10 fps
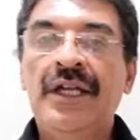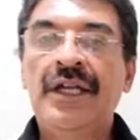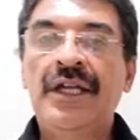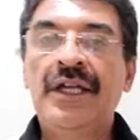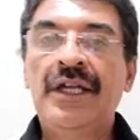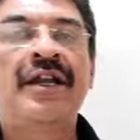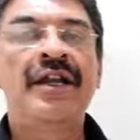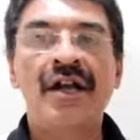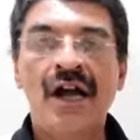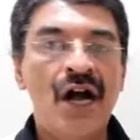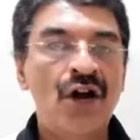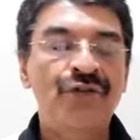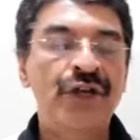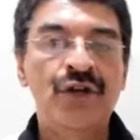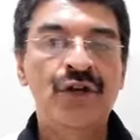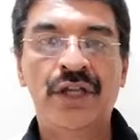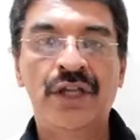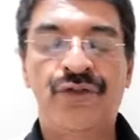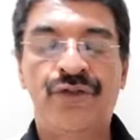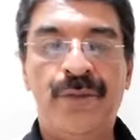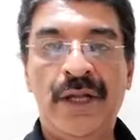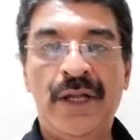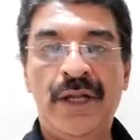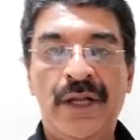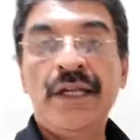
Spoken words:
have to learn how we got these formulas.